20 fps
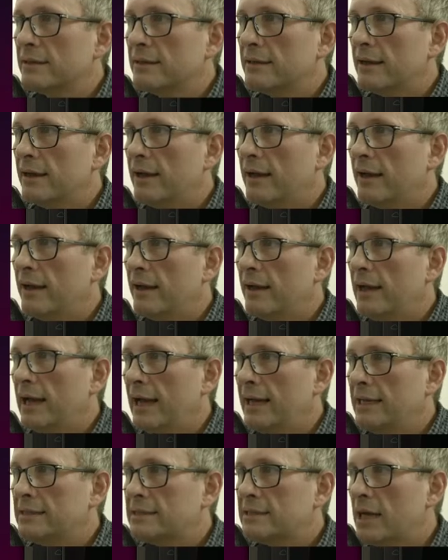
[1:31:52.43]

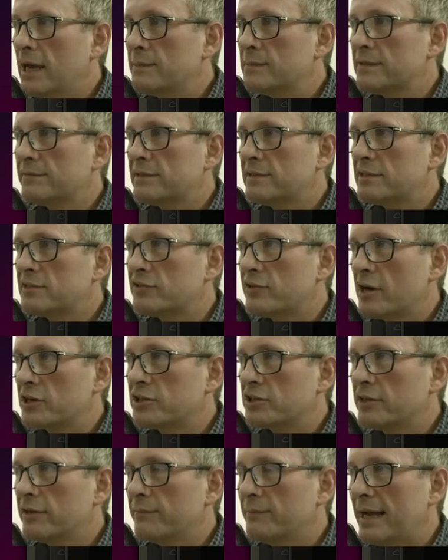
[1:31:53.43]
and in terms of
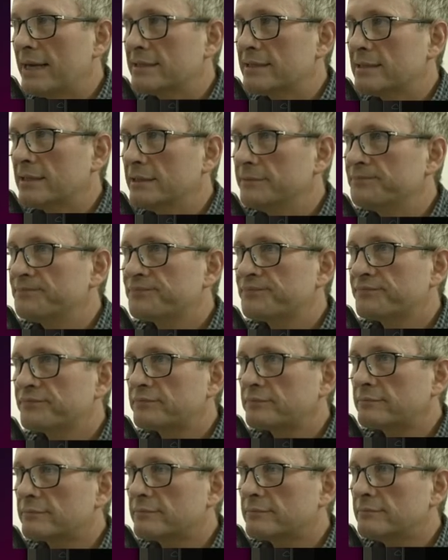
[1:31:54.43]
destruction of matter,
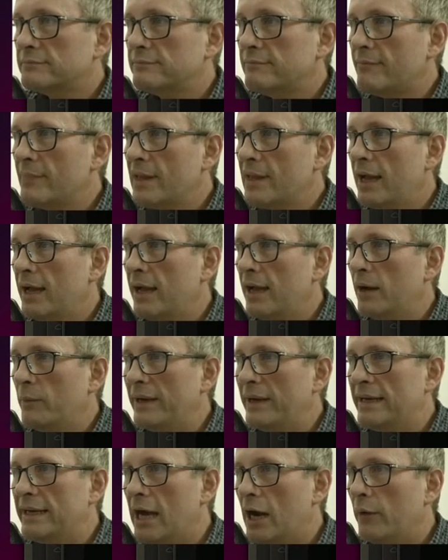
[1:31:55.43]
uh,
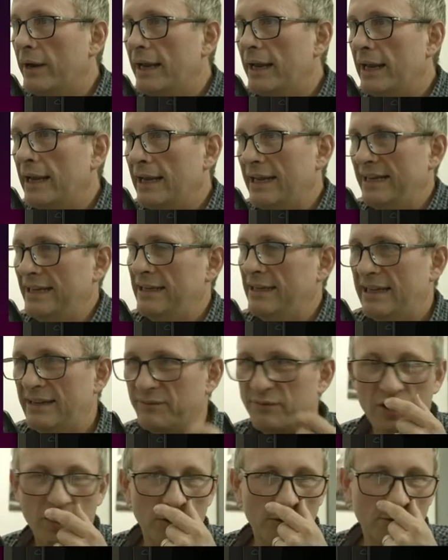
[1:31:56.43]
we know it, it
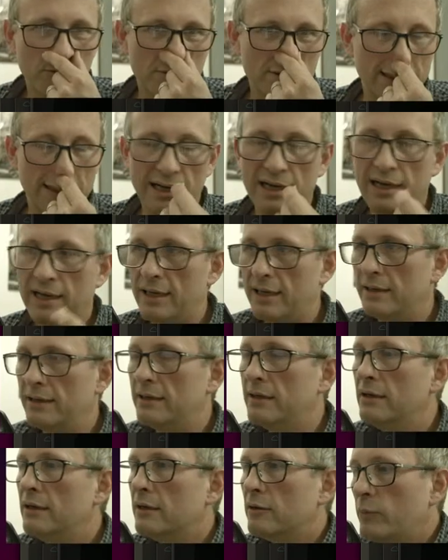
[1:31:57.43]
involves uh,
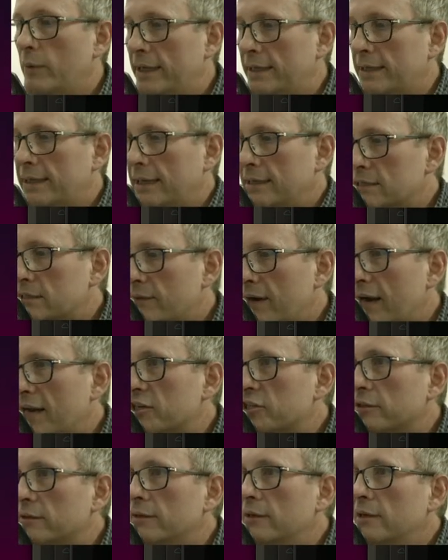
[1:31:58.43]
weak
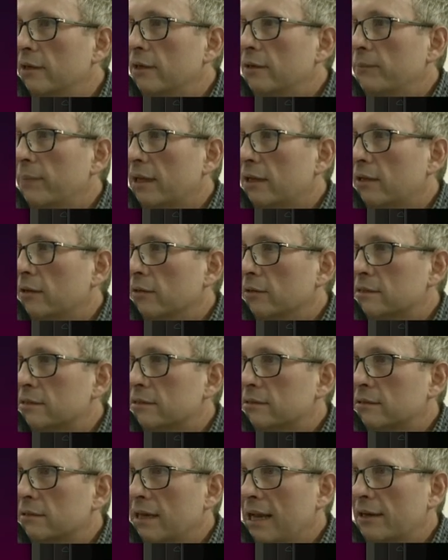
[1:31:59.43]
interaction
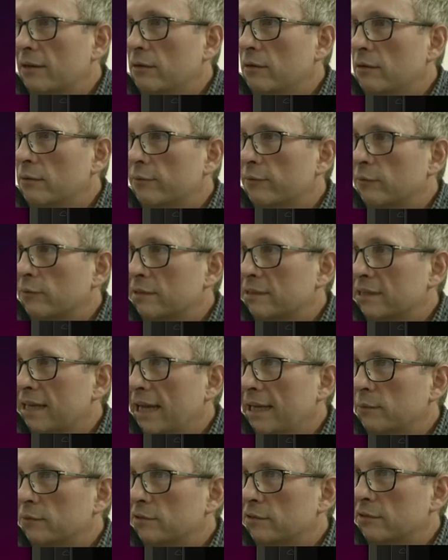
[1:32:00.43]
because Kladov was
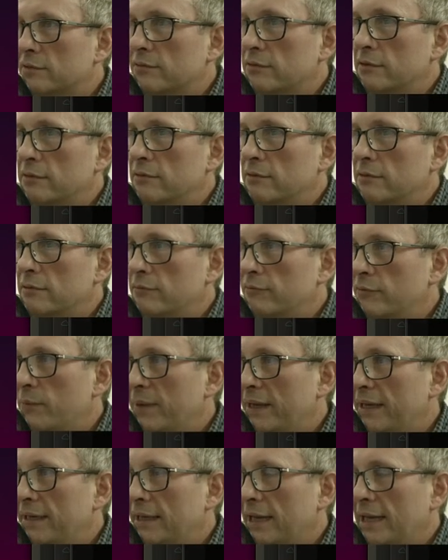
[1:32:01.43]
able to re-
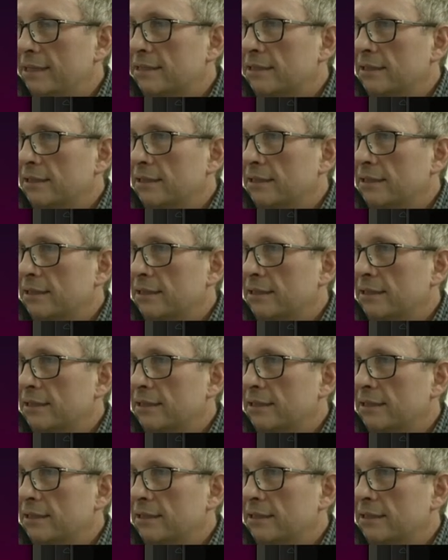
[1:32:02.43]
remediate